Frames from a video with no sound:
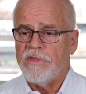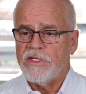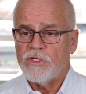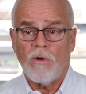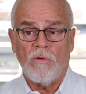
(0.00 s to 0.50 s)

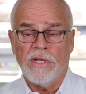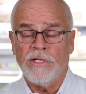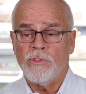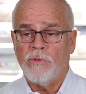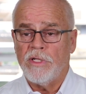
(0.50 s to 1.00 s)
that's grown
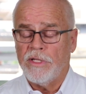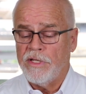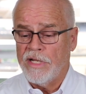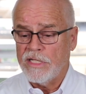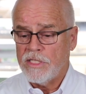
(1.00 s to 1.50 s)
into it in
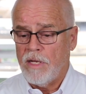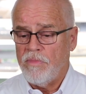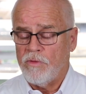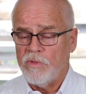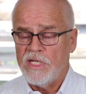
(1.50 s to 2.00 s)
the next
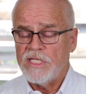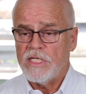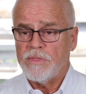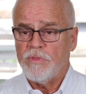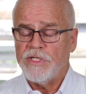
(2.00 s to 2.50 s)
couple of
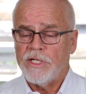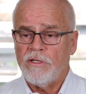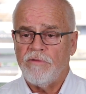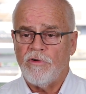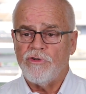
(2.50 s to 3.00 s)
releases,
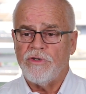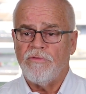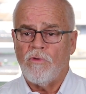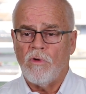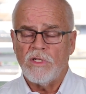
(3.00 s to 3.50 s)
particularly version
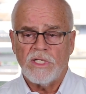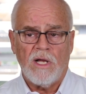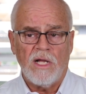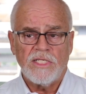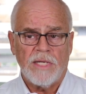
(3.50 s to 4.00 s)
4, is the
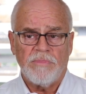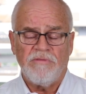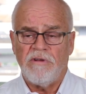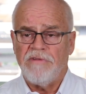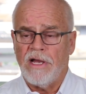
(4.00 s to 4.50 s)
concept
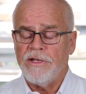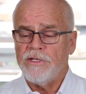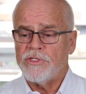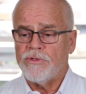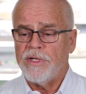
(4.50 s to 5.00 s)
of a
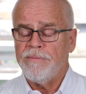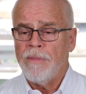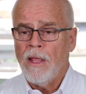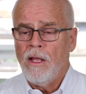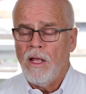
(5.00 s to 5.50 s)
value
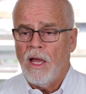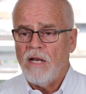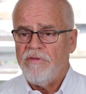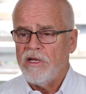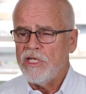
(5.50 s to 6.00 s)
stream.
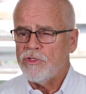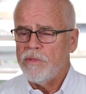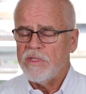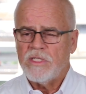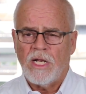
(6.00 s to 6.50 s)
And a value
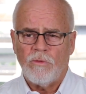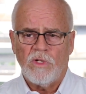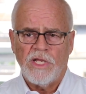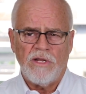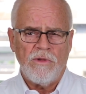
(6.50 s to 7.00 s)
stream is not
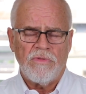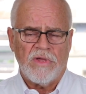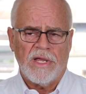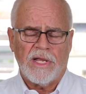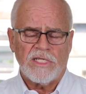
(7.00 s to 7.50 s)
really a new
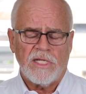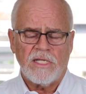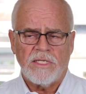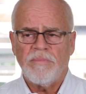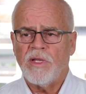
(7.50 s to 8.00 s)
thing, it's
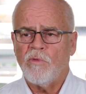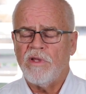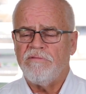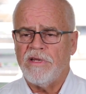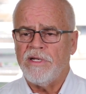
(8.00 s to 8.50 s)
not something
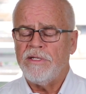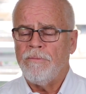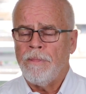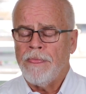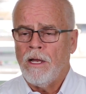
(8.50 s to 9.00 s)
we
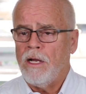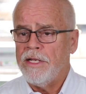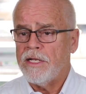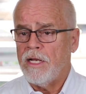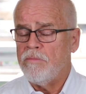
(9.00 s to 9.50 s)
invented. Uh,
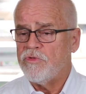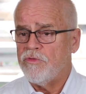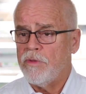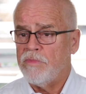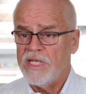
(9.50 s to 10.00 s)
it comes
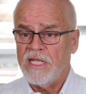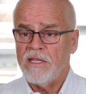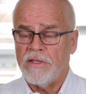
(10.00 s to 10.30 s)
from lean